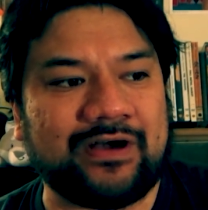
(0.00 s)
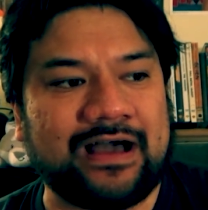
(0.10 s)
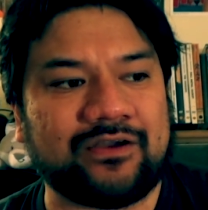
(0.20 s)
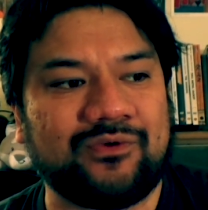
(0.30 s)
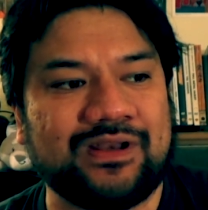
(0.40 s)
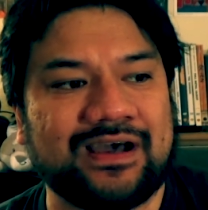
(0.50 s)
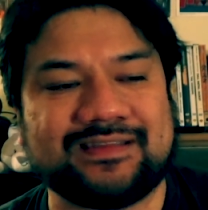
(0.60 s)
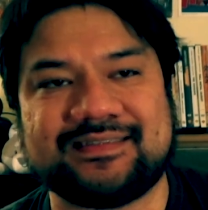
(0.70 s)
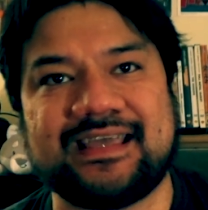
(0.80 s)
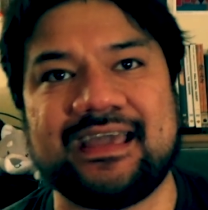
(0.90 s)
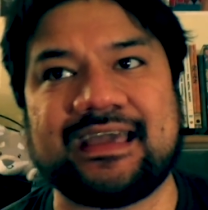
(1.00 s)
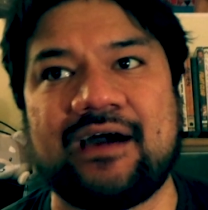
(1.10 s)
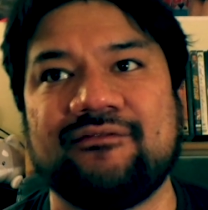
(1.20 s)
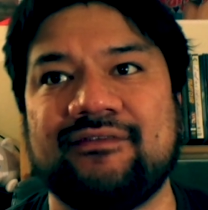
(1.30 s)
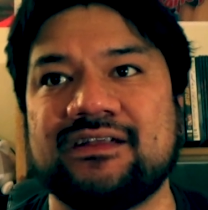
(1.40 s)
How can we not take
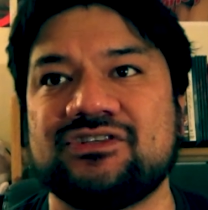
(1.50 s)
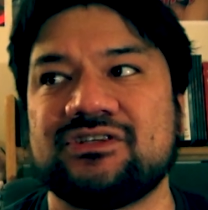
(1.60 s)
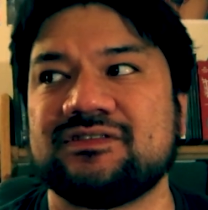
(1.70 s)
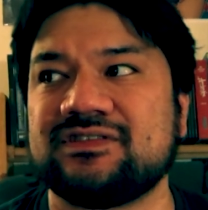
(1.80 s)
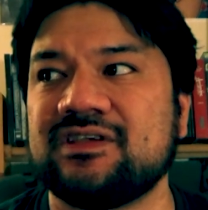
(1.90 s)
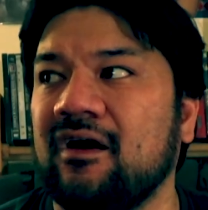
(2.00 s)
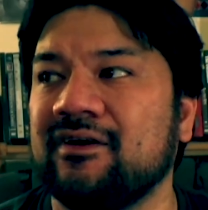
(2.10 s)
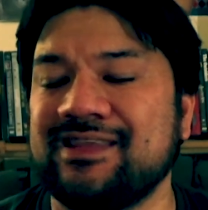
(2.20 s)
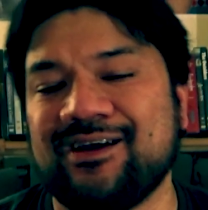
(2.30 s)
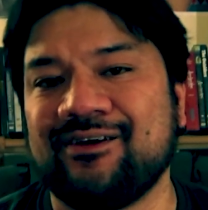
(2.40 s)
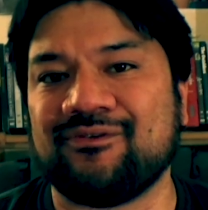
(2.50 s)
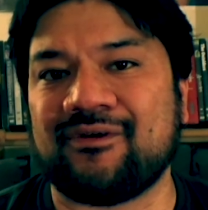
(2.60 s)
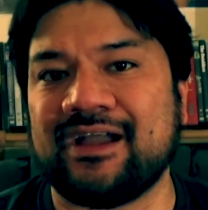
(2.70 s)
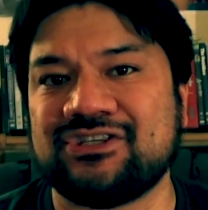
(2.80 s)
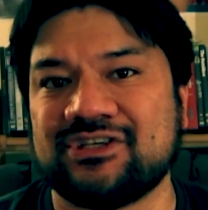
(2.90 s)
out vengeance on the
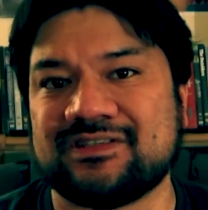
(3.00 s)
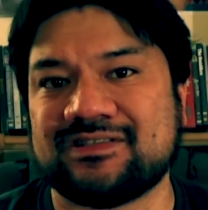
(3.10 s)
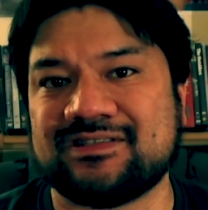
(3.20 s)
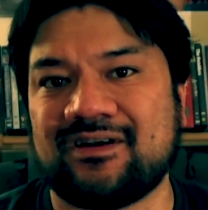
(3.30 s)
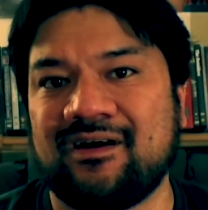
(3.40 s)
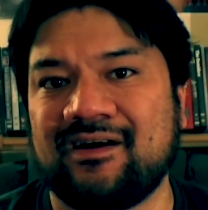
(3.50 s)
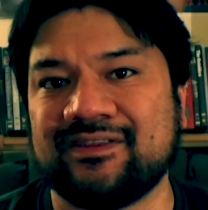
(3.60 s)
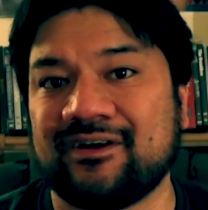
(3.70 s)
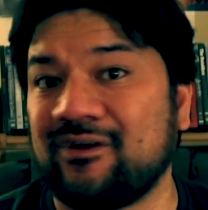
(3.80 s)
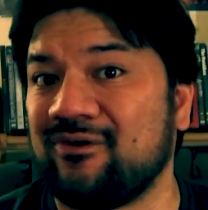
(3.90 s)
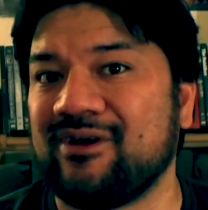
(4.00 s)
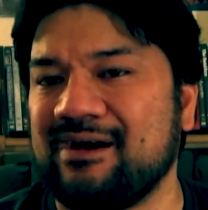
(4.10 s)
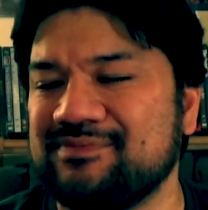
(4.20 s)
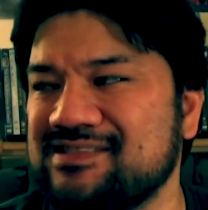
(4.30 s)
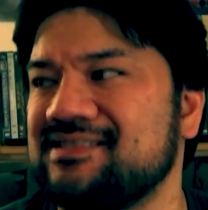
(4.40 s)
unrighteous, on the
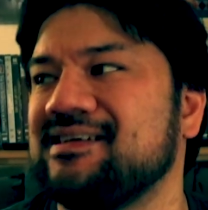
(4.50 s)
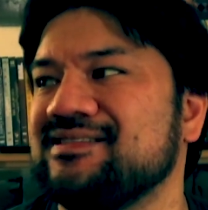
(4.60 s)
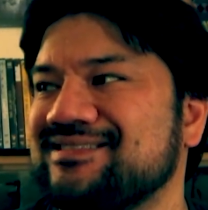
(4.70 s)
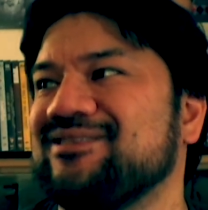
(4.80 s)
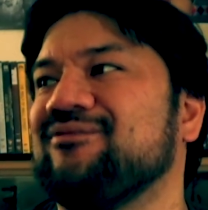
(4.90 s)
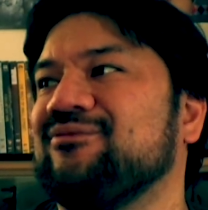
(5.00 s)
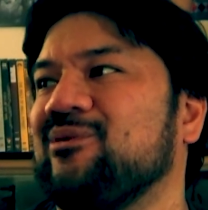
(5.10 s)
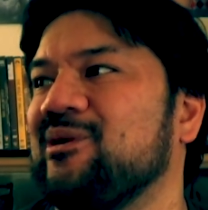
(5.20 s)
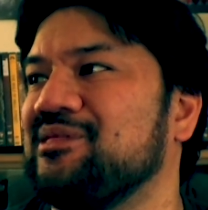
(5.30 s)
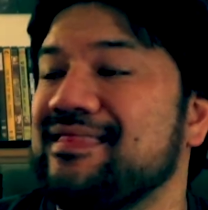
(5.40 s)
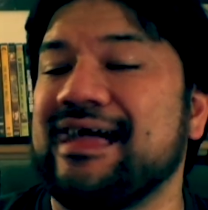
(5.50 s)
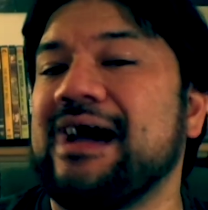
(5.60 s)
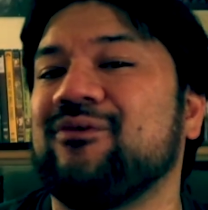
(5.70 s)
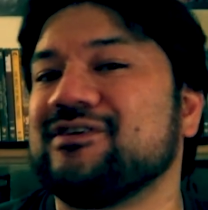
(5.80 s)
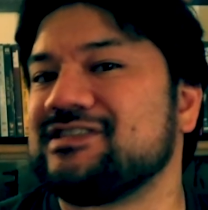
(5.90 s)
corrupt, and so forth?
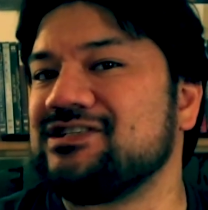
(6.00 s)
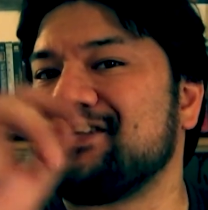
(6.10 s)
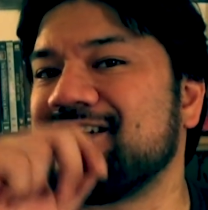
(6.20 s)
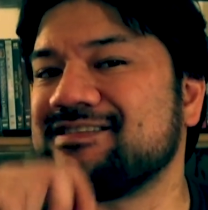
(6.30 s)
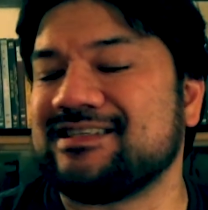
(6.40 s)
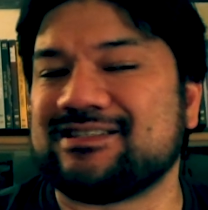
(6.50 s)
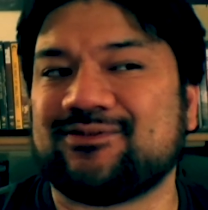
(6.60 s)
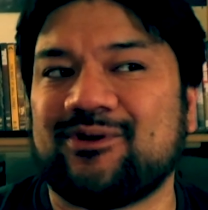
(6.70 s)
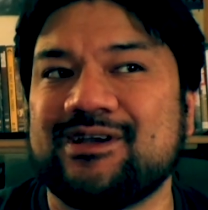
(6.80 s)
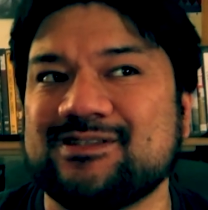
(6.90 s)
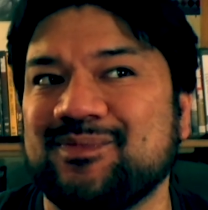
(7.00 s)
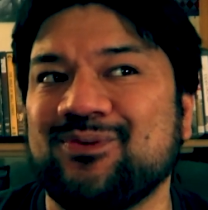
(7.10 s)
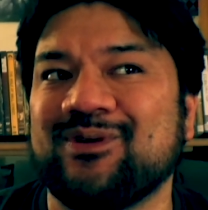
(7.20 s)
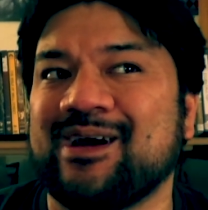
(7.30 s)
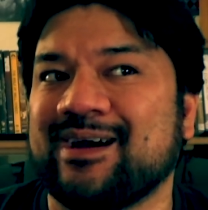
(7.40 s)
That was the genesis for his
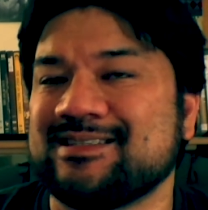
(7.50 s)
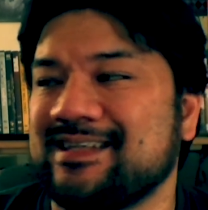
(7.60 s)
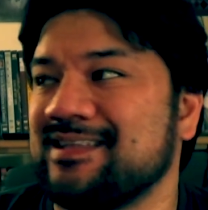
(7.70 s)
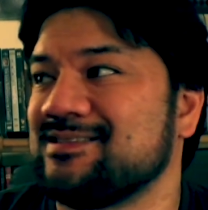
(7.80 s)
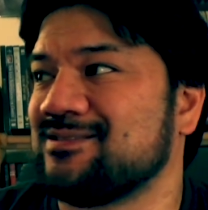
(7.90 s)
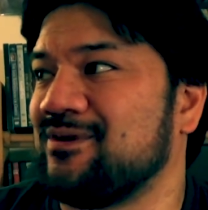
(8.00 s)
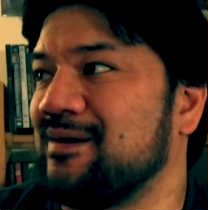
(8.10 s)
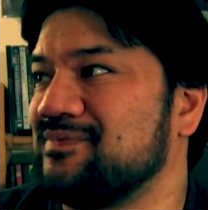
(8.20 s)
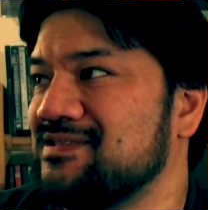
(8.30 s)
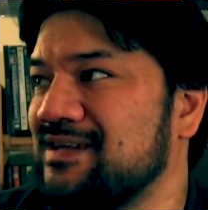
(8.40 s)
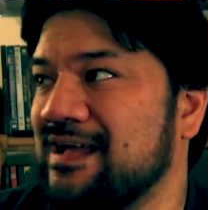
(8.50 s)
Boondock Saints script.